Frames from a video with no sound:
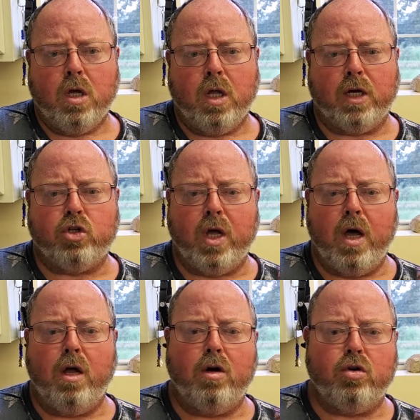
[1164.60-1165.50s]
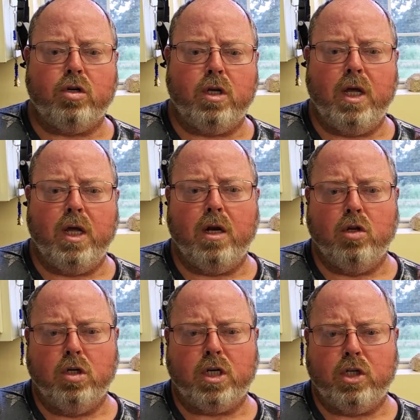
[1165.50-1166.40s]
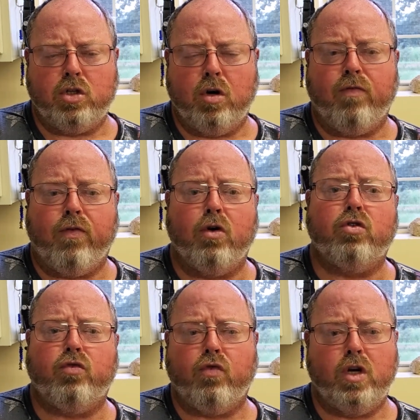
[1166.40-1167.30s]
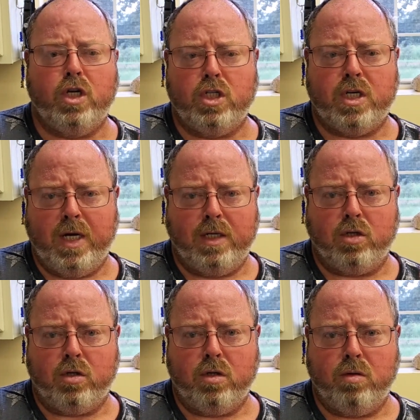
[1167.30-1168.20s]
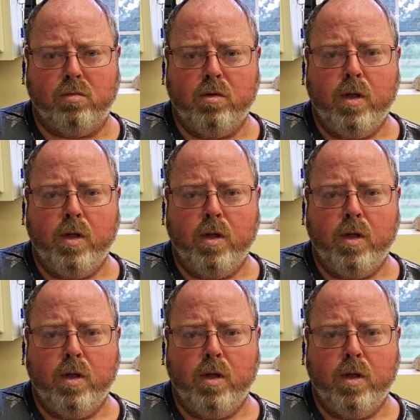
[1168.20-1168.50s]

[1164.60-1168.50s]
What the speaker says: like I say, look at your first freeze dates too.